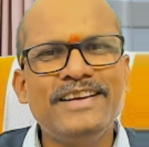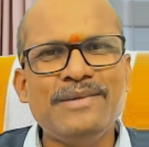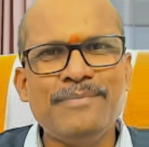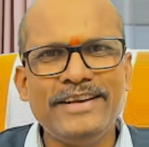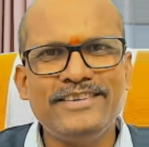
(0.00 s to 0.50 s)

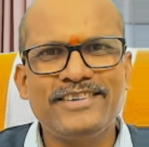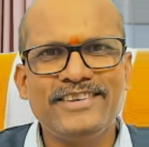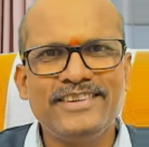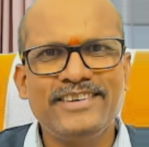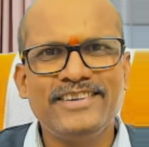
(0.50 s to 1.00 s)
image,
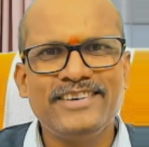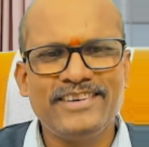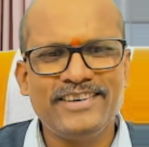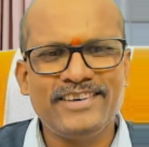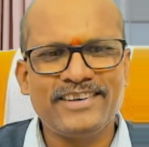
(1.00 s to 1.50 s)

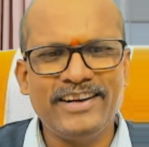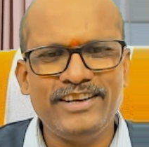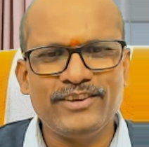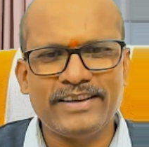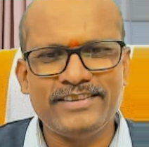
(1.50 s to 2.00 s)
right? You
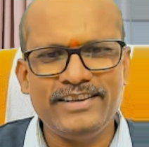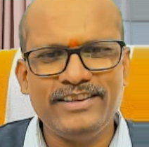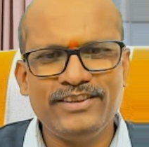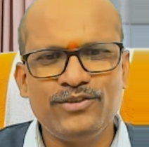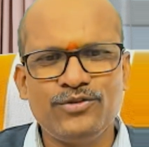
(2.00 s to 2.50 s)
can see
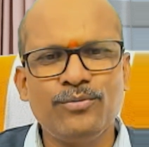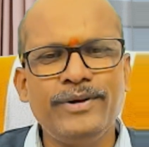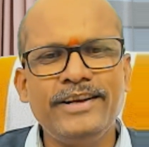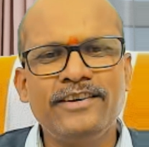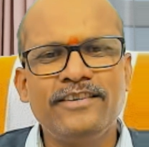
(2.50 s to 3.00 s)
zoom in,